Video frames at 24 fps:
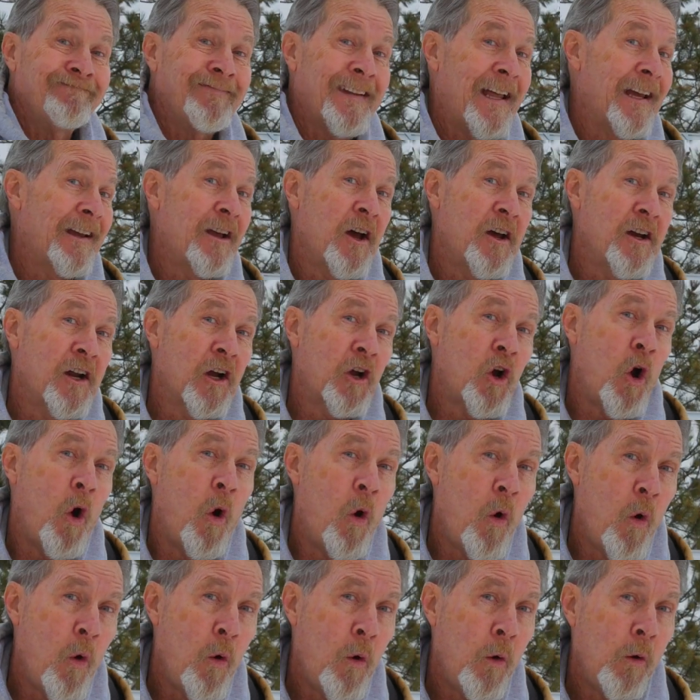like on a
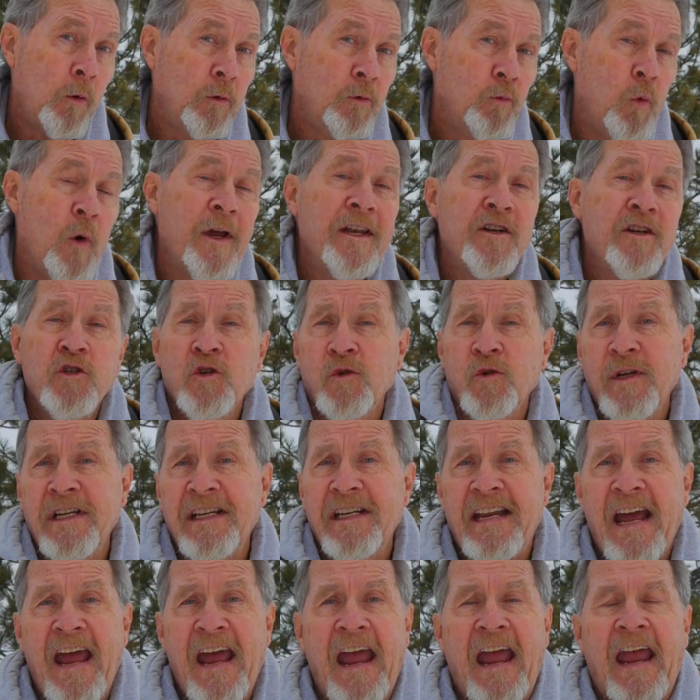cold, wintry
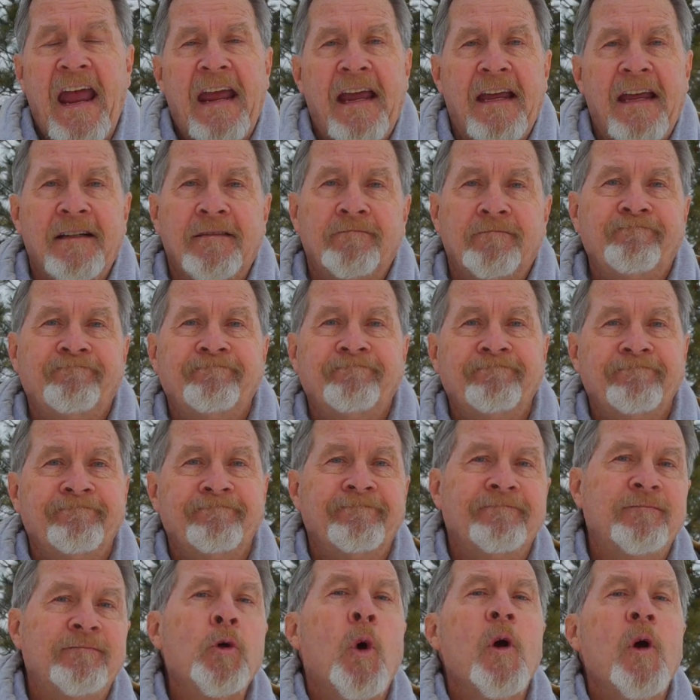day.
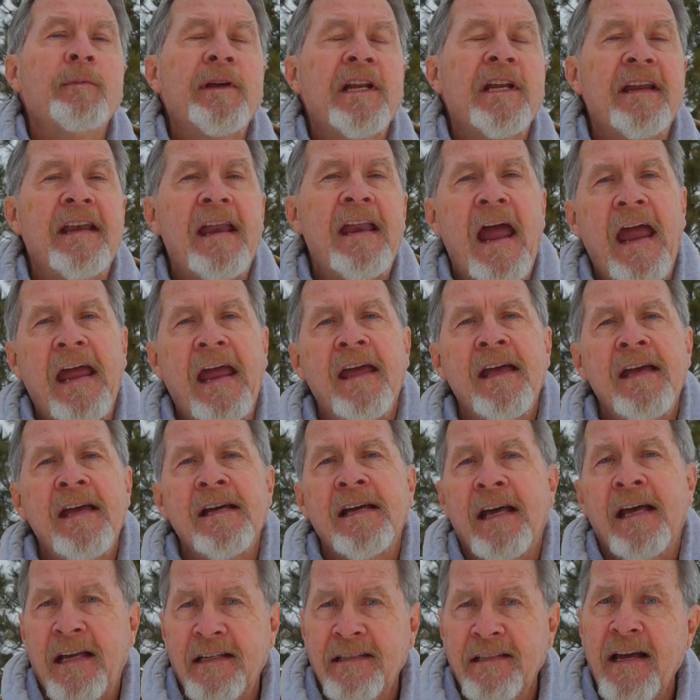Join me today
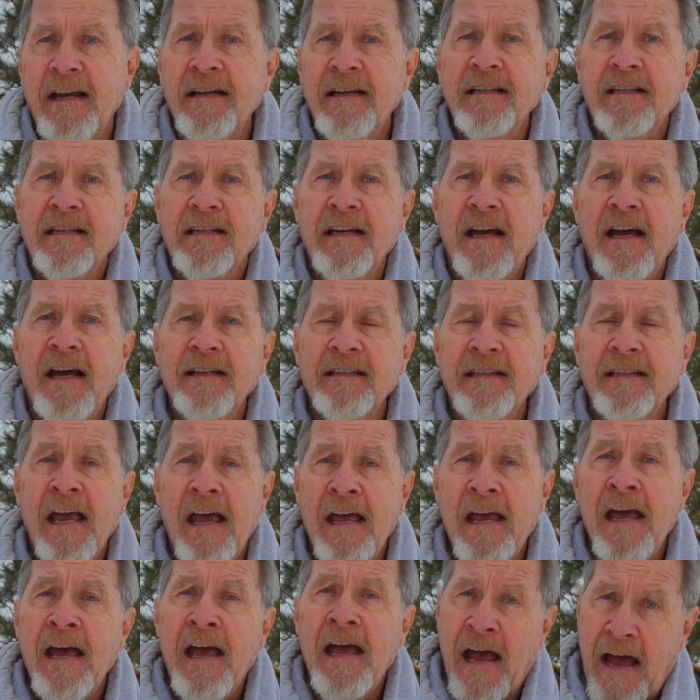as I discuss
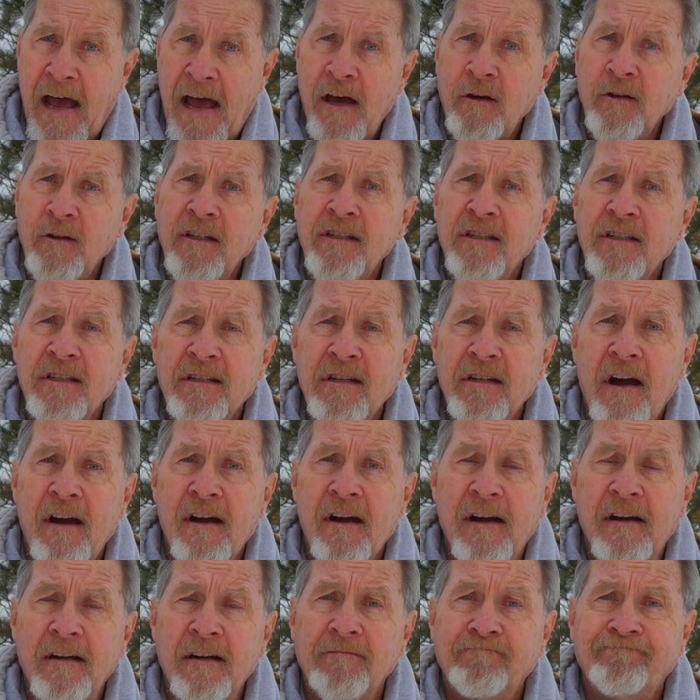how to
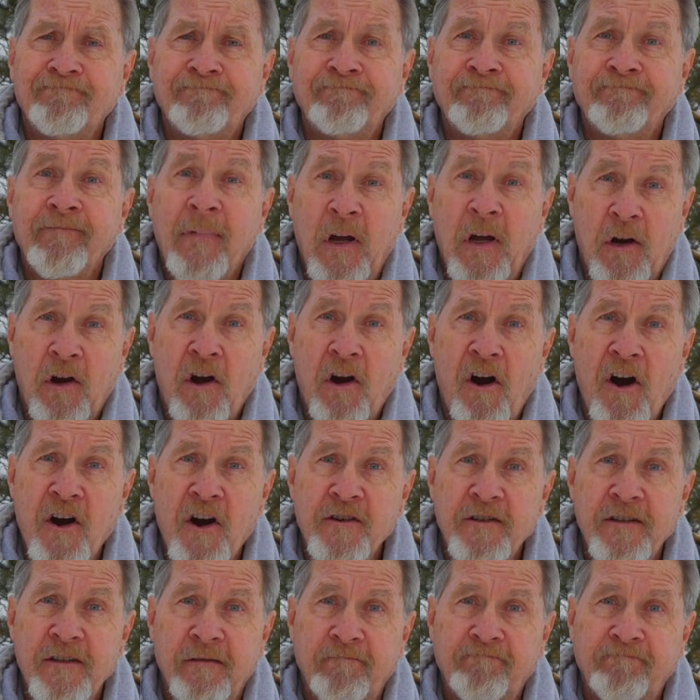start a
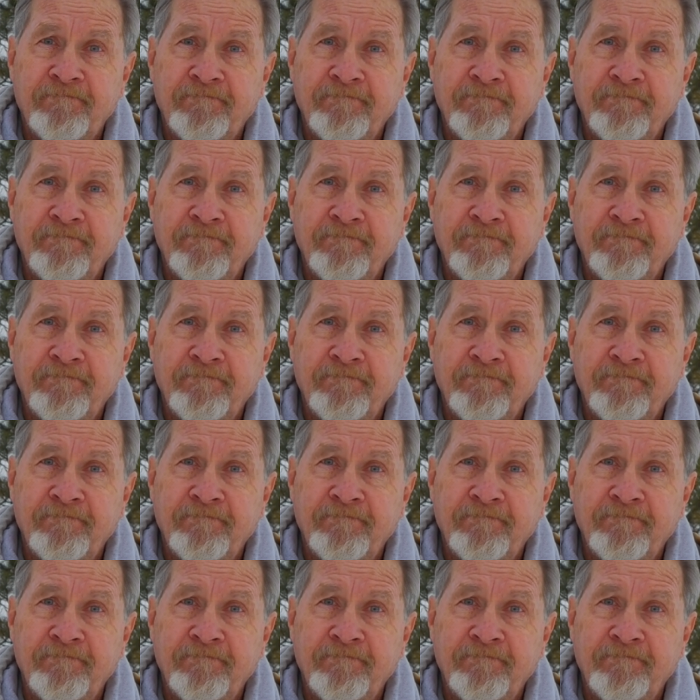garden.